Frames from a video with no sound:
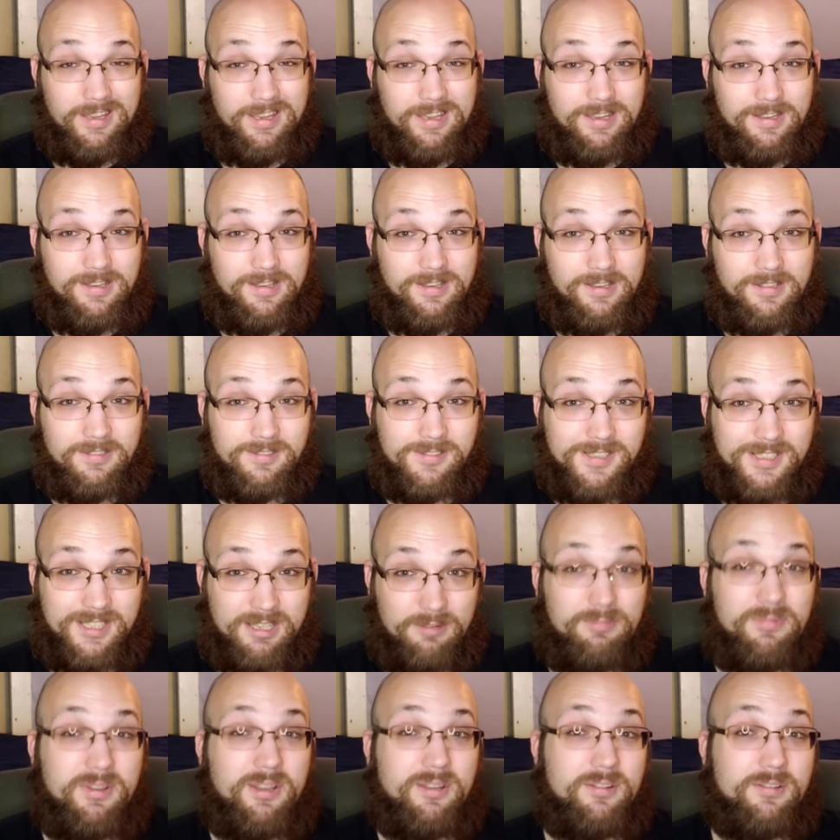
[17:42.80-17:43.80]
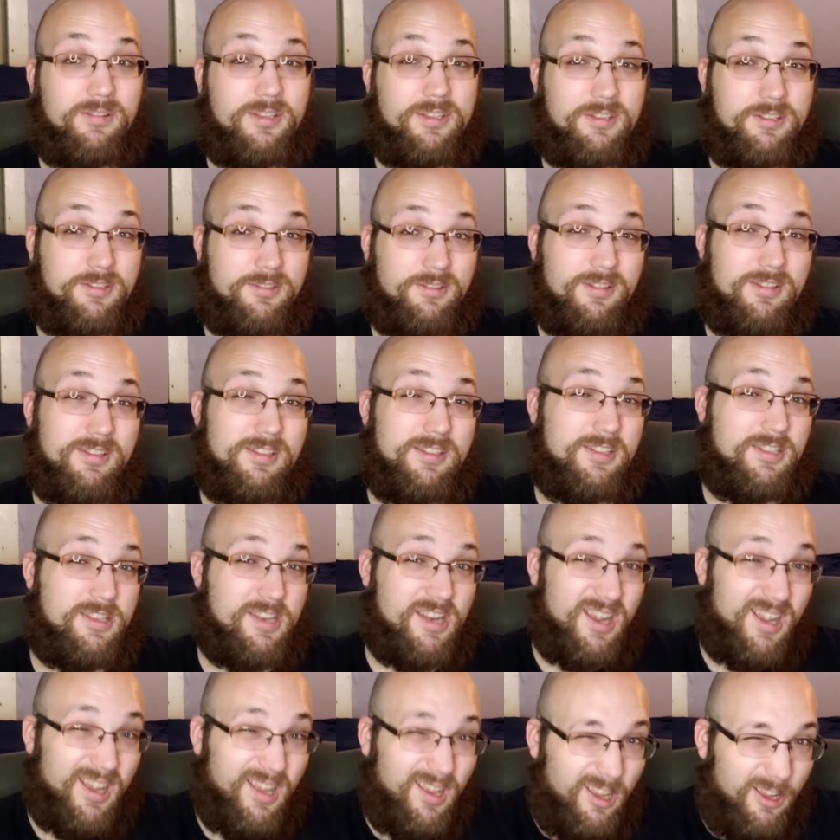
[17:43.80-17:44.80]
And some of
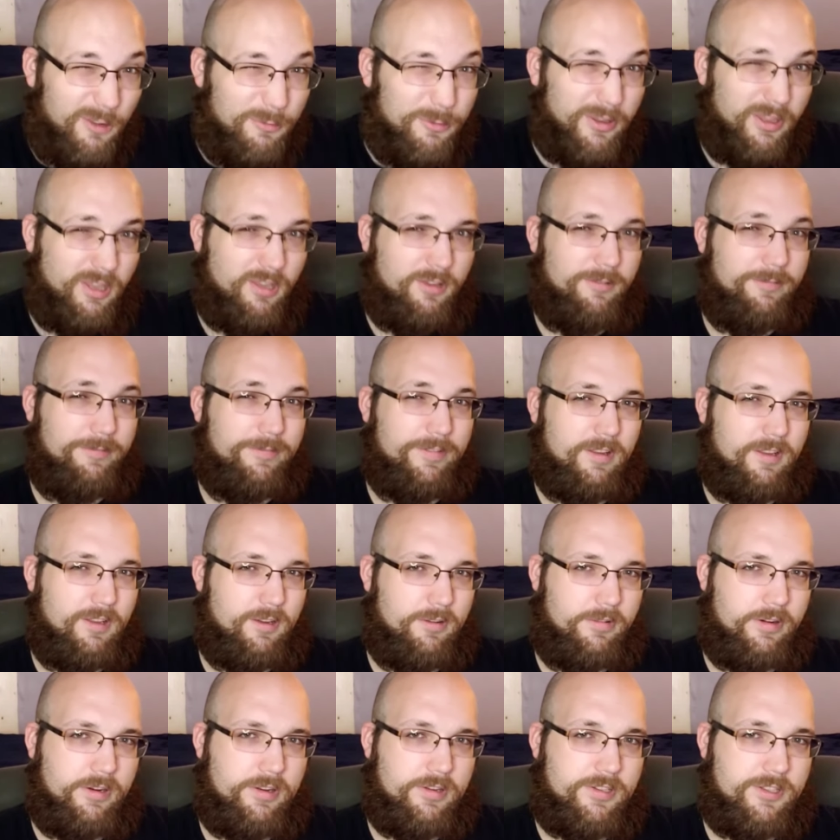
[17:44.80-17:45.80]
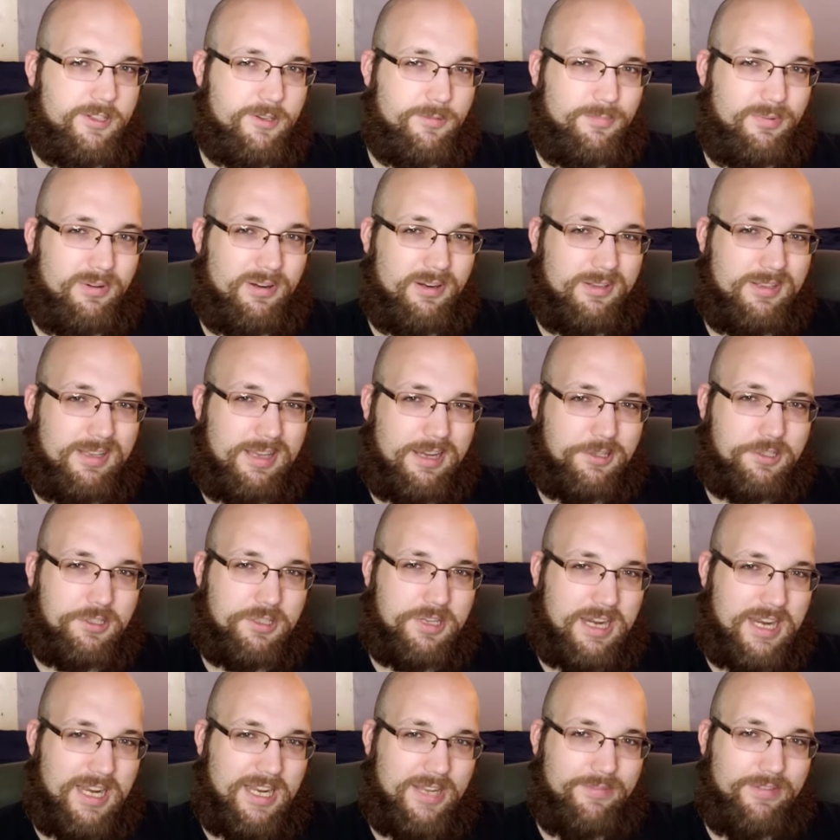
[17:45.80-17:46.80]
the filler in Super is
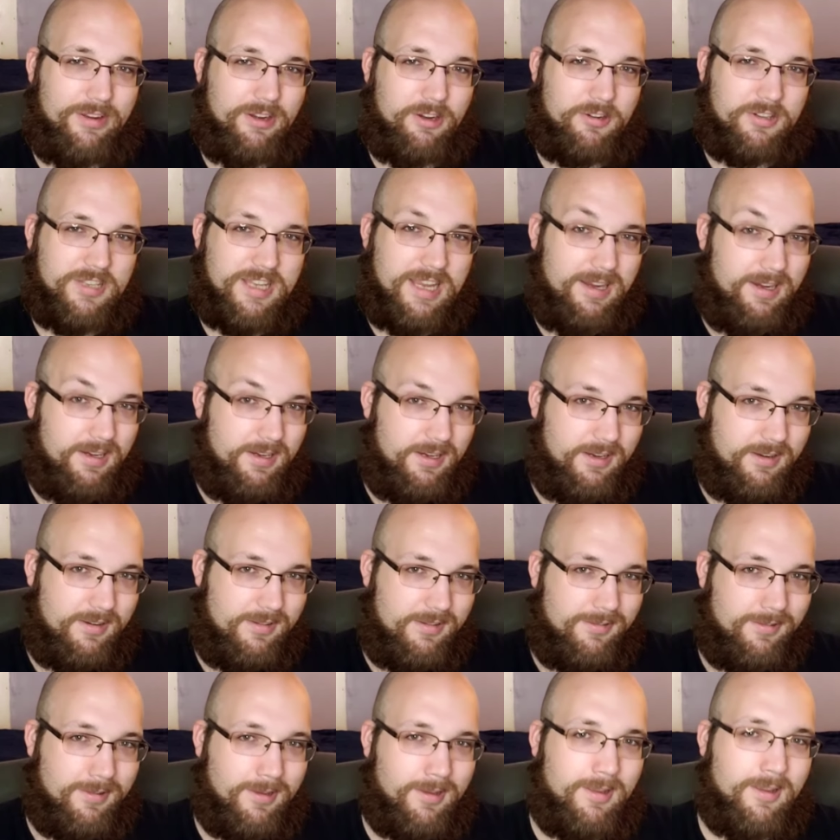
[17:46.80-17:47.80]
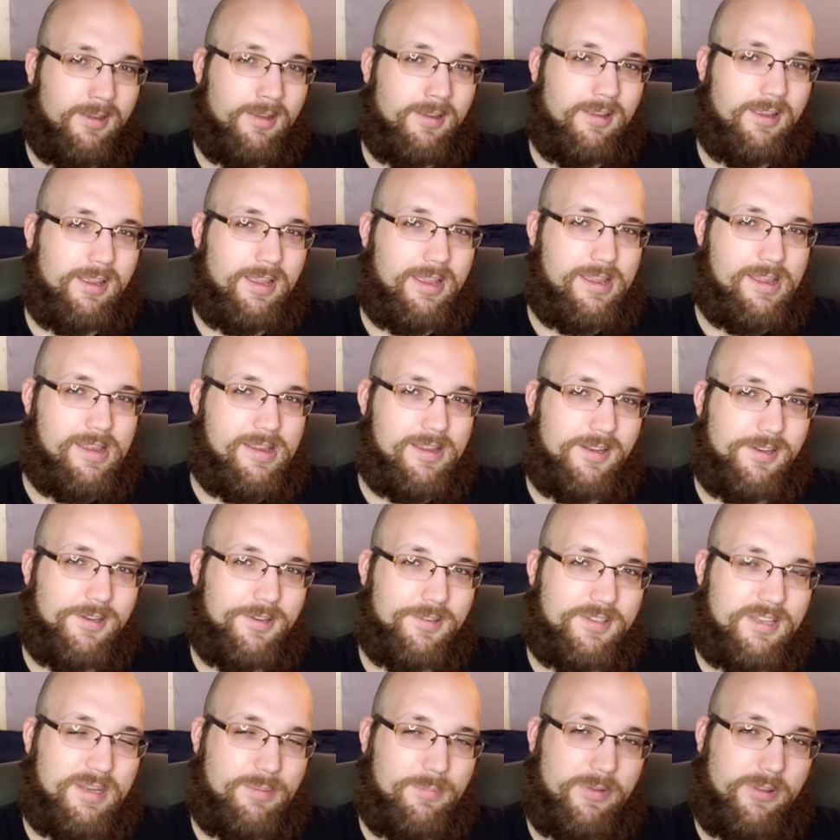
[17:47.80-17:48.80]
actually kind of entertaining,
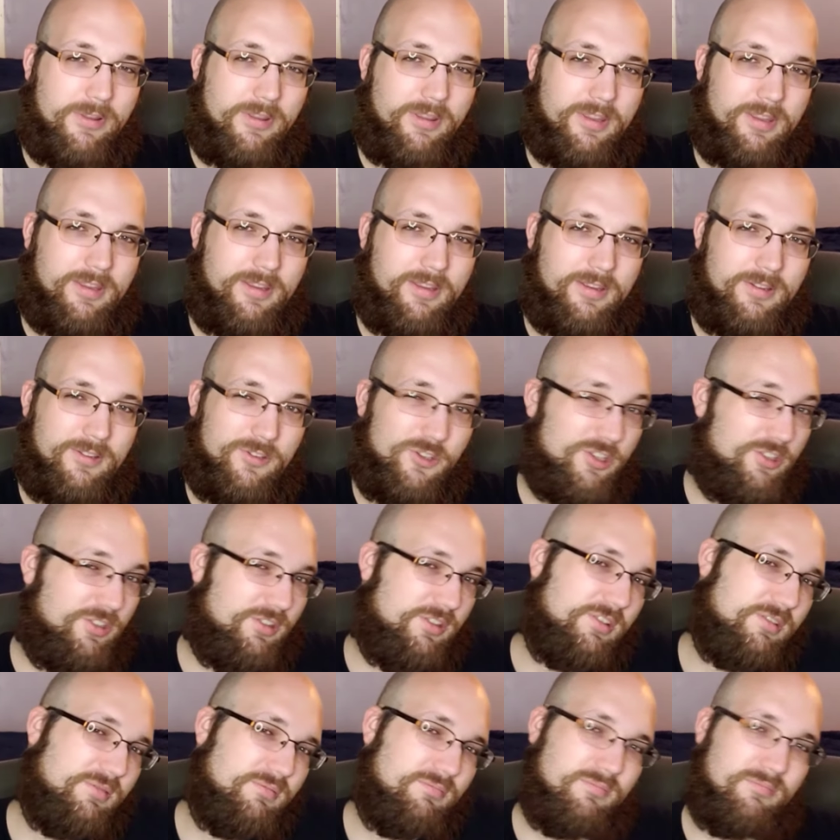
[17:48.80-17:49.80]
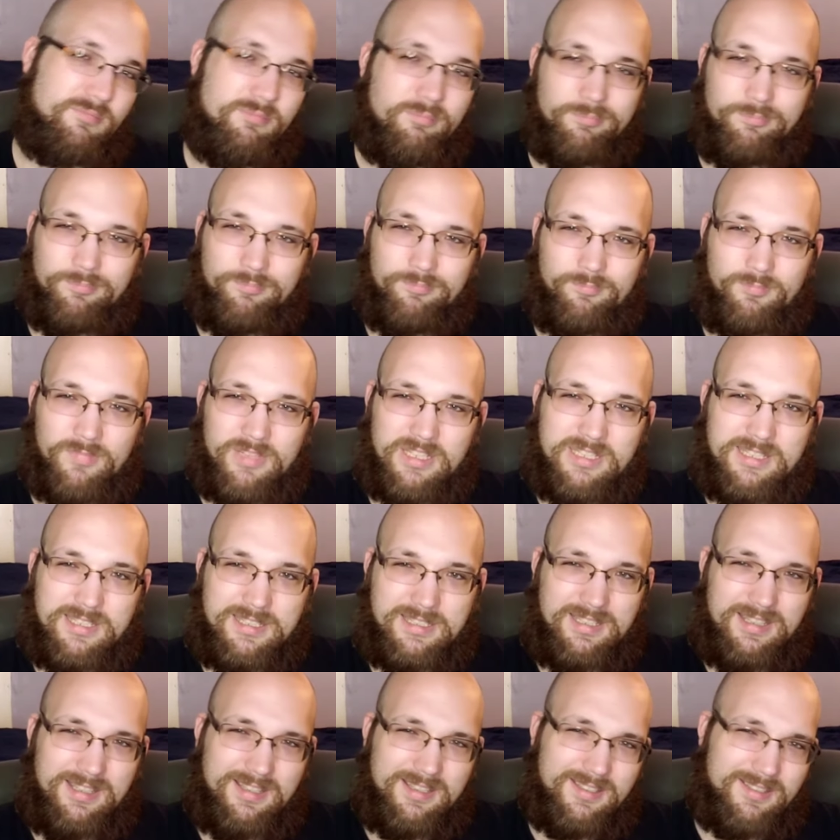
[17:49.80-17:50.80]
and some of the just
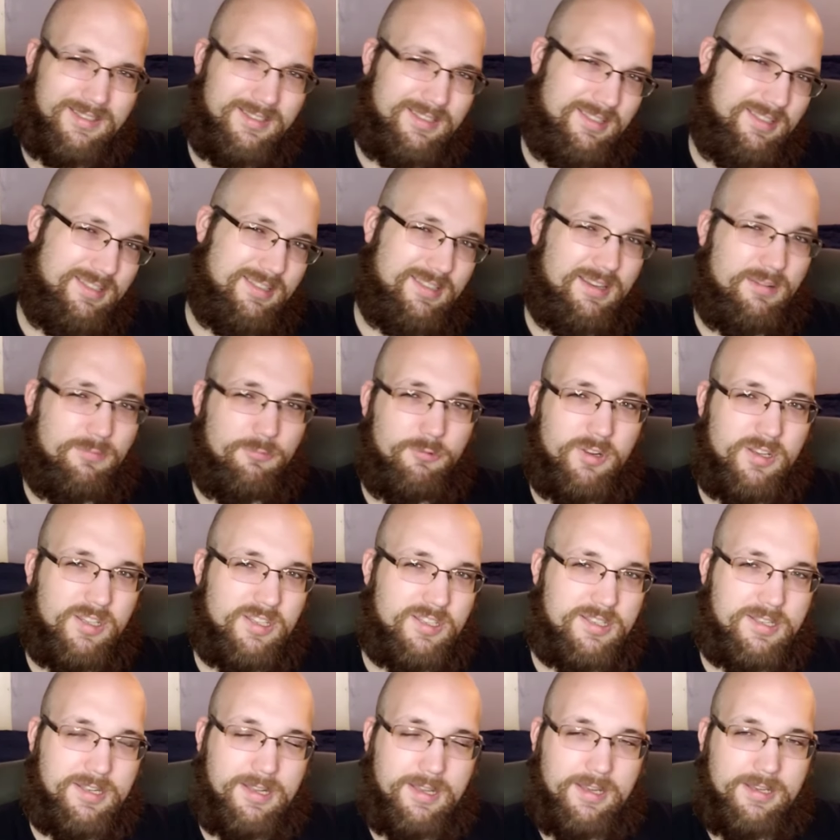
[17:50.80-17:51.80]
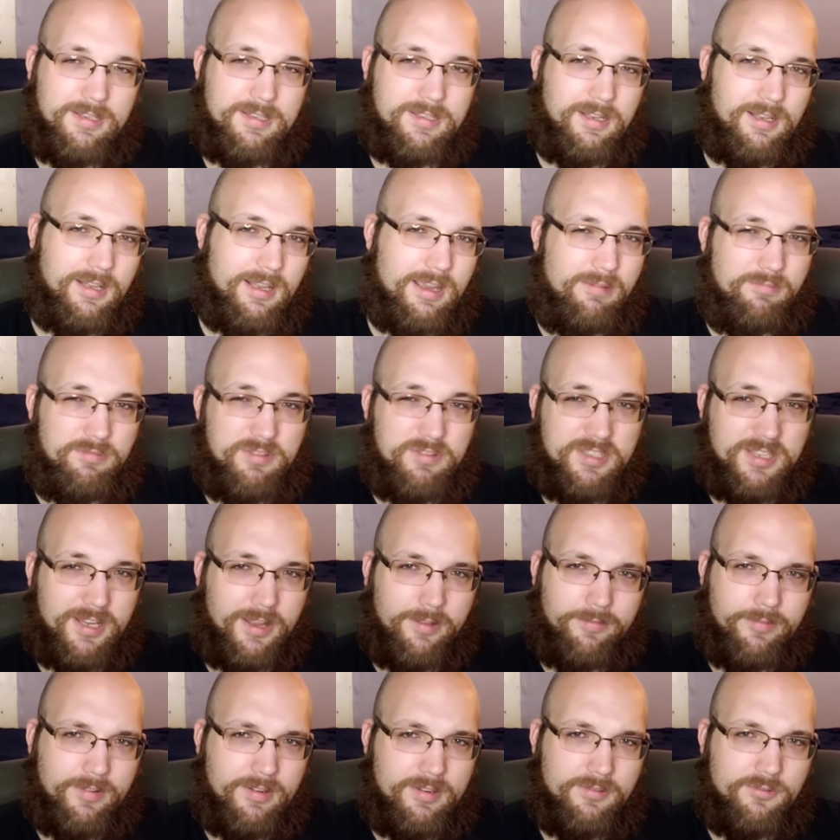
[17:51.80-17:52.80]
somewhat slice of life
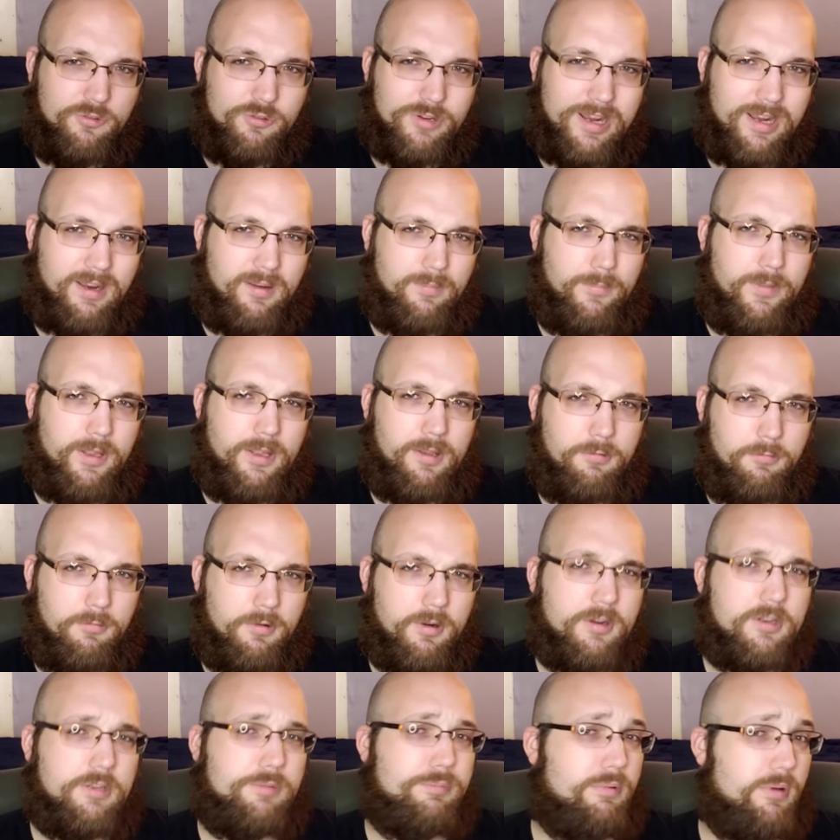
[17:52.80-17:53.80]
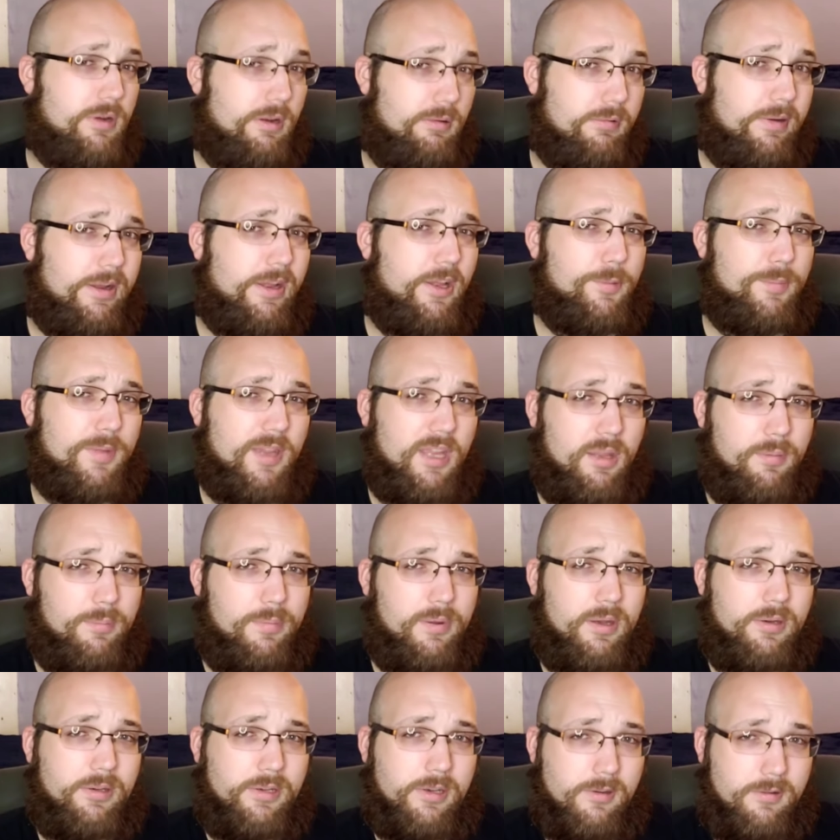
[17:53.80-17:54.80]
stuff in Dragon Ball works pretty well, in my
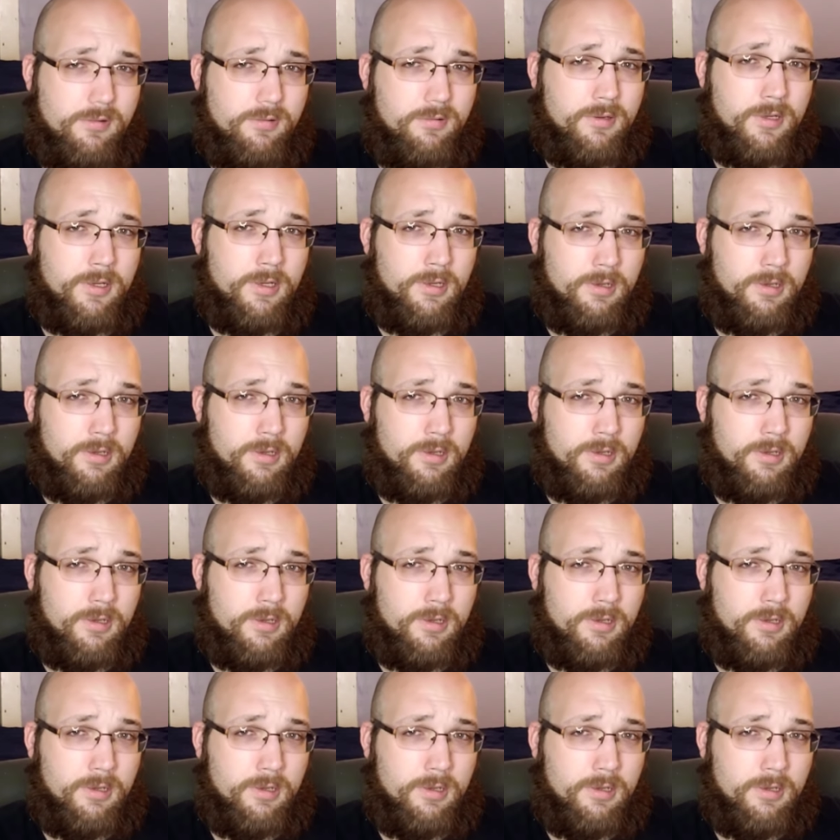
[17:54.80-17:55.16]
opinion.